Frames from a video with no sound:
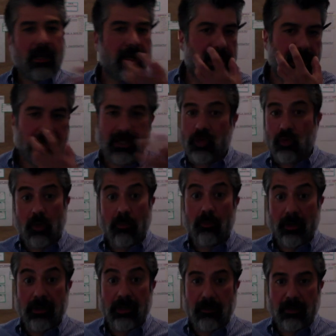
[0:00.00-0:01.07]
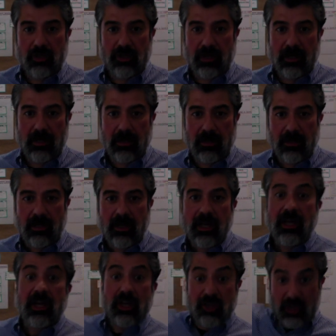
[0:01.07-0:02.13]
connected to a breathing machine.
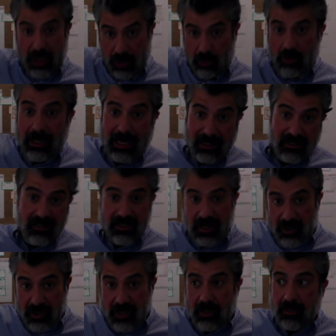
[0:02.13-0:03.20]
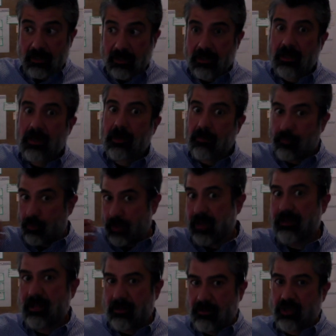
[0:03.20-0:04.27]
General anesthesia,
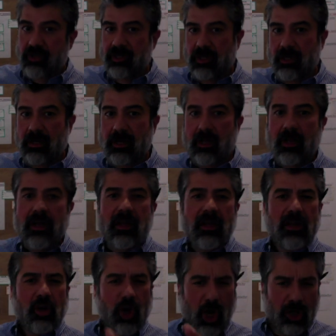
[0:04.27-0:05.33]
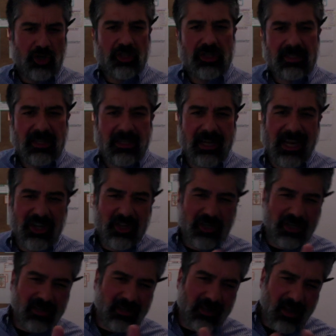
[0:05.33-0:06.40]
breathing machine. Conscious
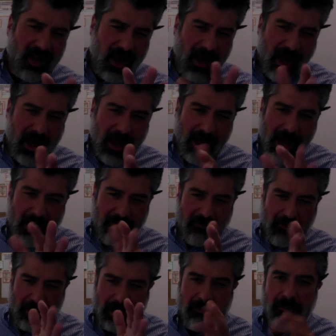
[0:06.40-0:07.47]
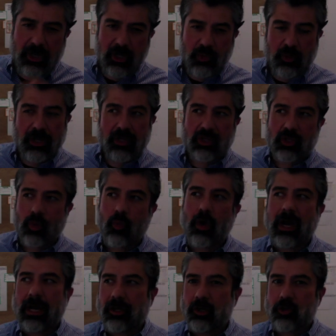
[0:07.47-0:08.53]
sedation, eh, halfway in between. So what
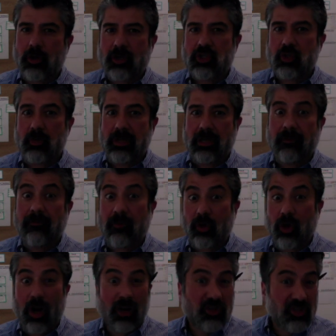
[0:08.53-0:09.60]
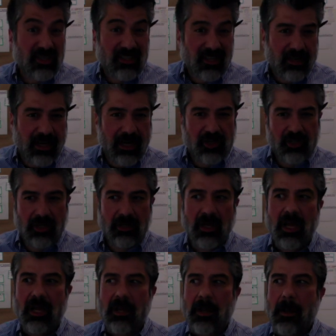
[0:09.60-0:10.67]
kind of drugs do we give for conscious sedation?
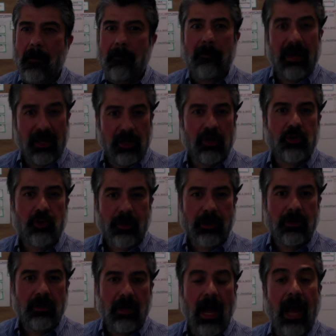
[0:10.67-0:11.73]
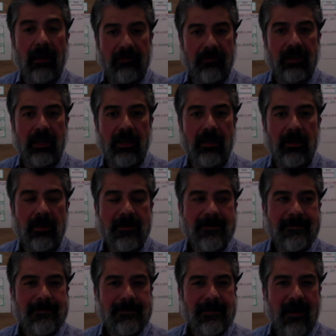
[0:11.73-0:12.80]
Benadryl IV,
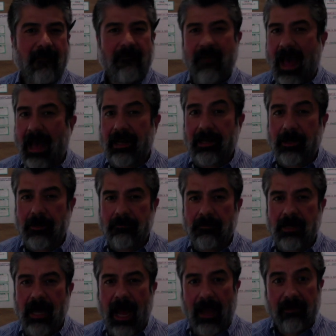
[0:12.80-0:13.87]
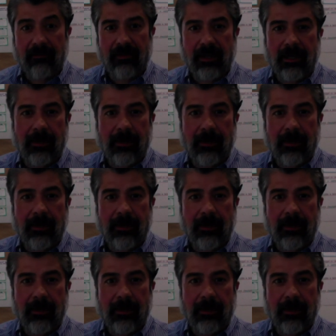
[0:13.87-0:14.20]
Valium IV,